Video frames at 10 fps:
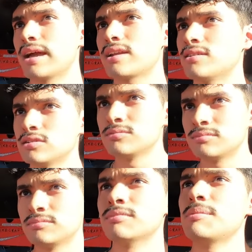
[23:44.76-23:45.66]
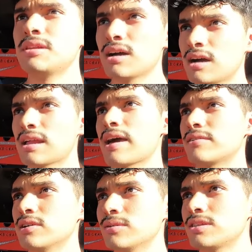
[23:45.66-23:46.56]
at home. Maybe not, I
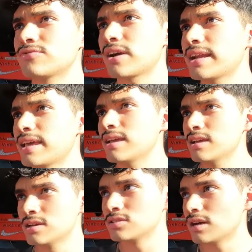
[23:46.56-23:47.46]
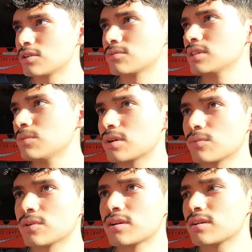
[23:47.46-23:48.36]
don't know. It's Friday, so I don't really wanna
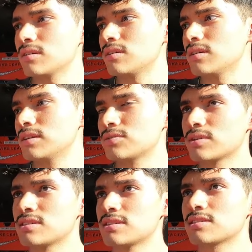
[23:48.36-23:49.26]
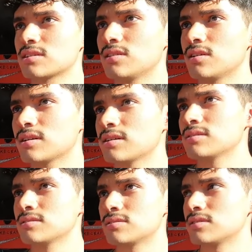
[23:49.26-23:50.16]
work. It's already six o'clock,
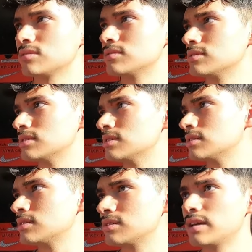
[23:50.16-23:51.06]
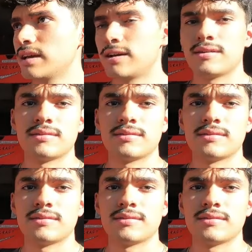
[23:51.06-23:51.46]
so yeah.